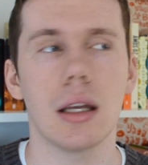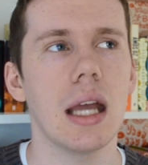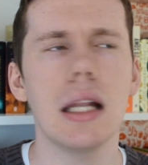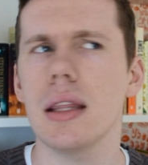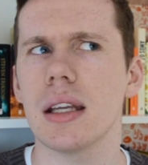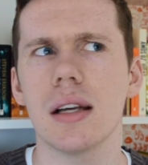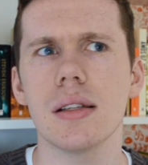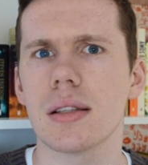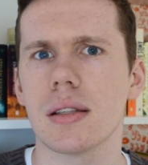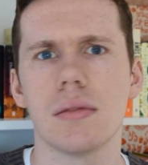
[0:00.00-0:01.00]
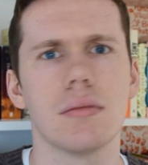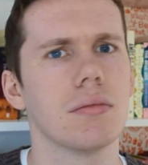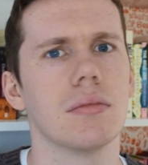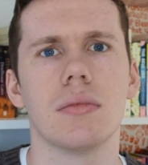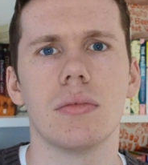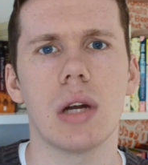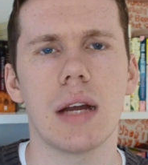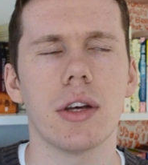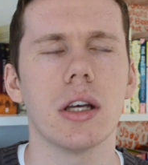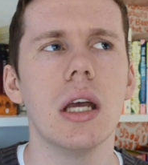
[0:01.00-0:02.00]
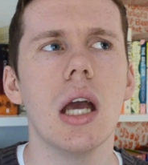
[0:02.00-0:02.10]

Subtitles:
Anything else, whatever.